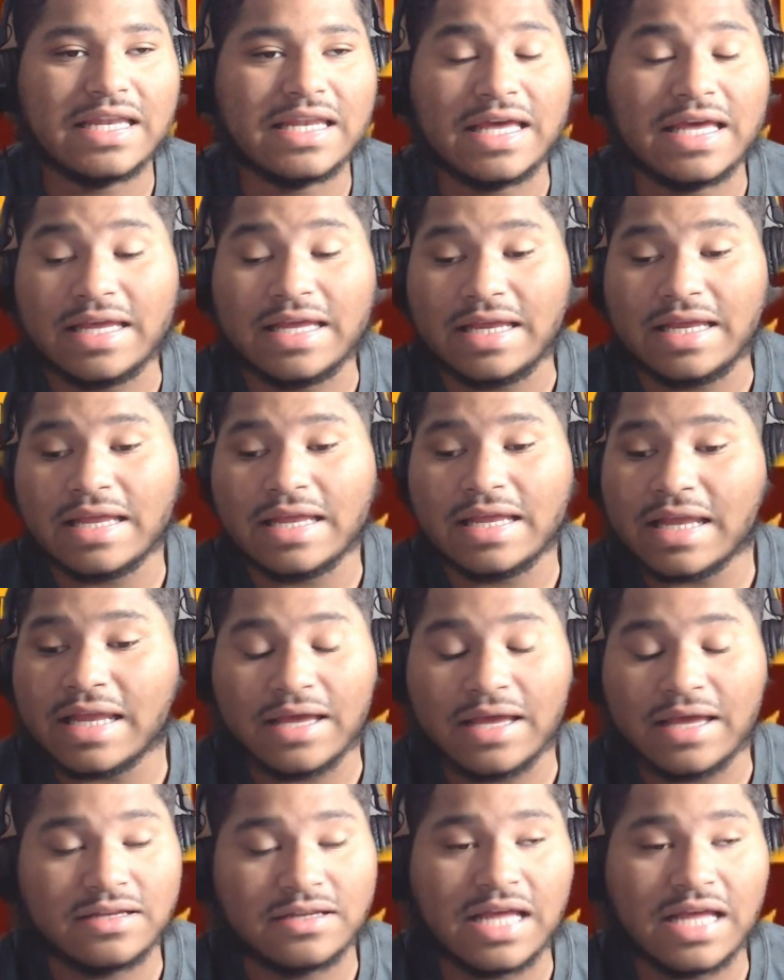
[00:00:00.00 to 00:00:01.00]
and
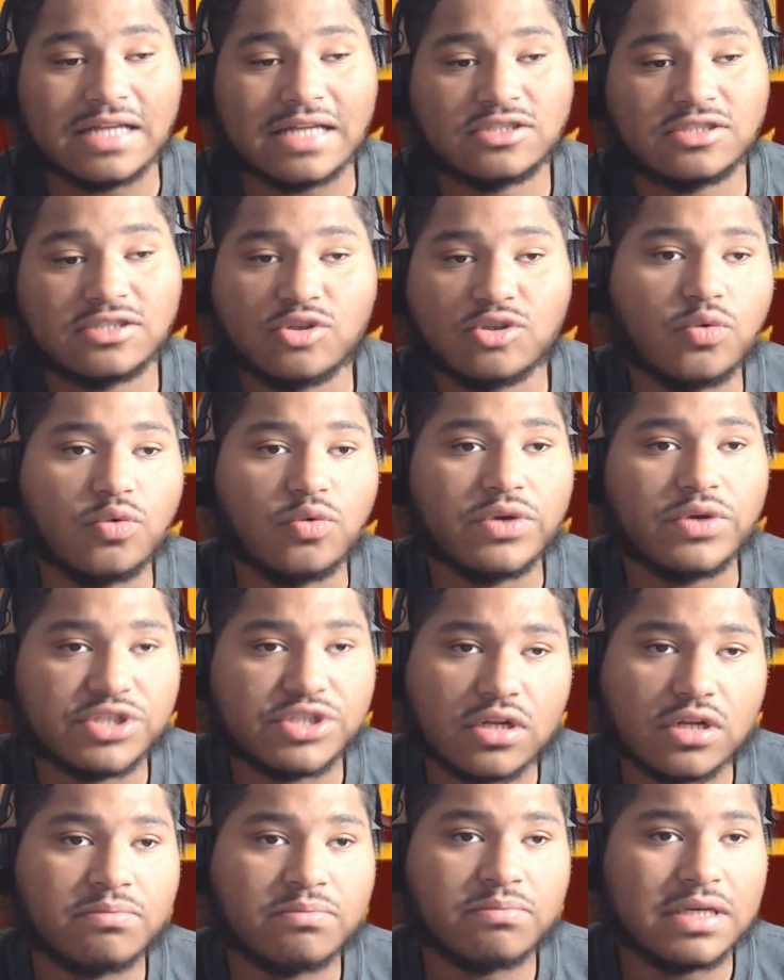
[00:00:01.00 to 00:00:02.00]
and that's true. We
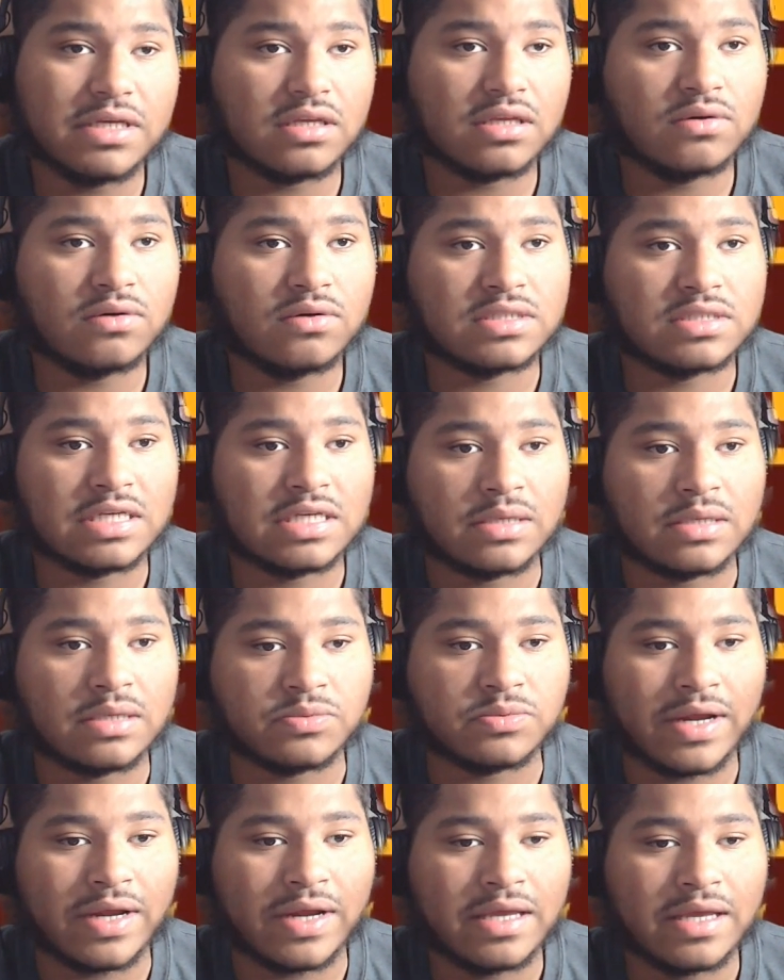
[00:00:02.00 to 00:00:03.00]
should have beat those teams,
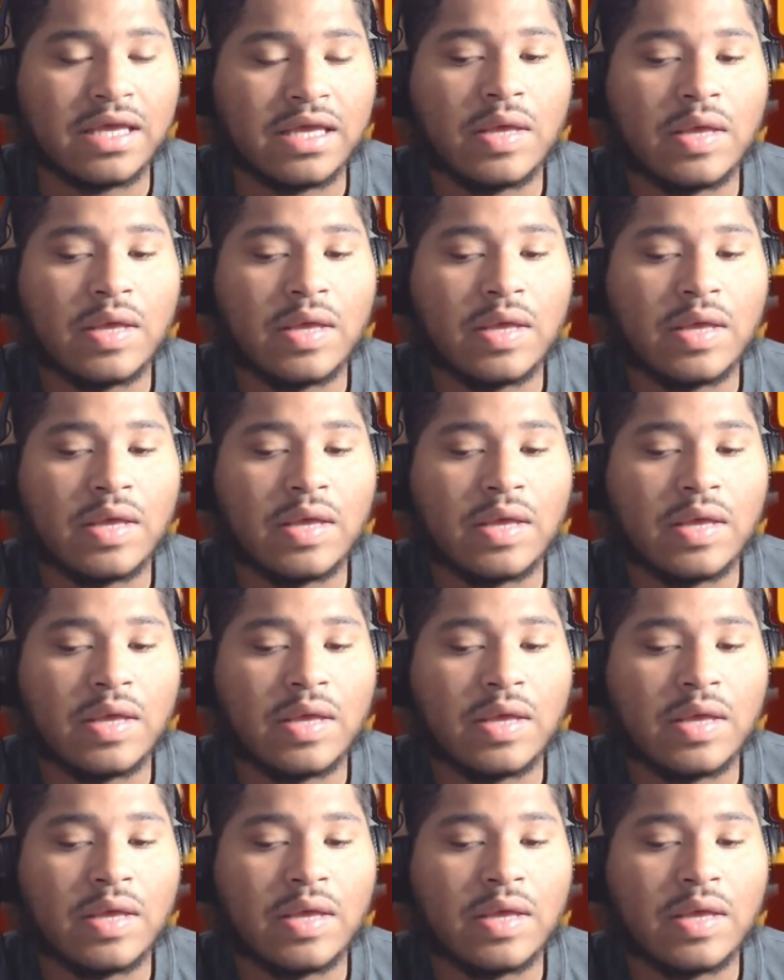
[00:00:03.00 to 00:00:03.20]
right?